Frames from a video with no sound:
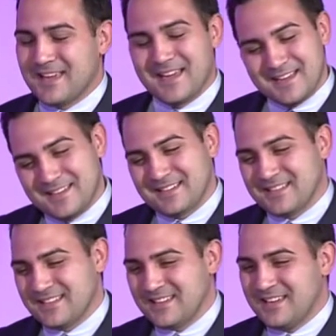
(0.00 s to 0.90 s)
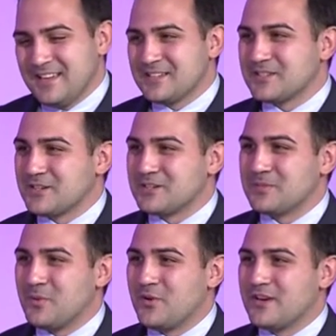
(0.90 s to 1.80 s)
Yeah, because they're going to
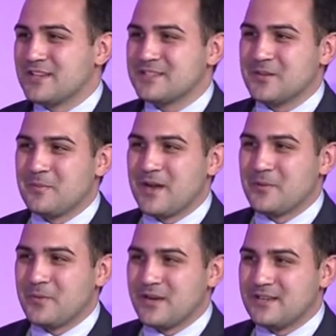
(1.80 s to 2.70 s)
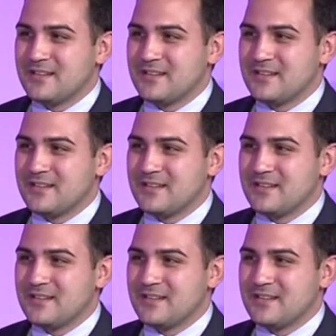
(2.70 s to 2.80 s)
support us no matter what.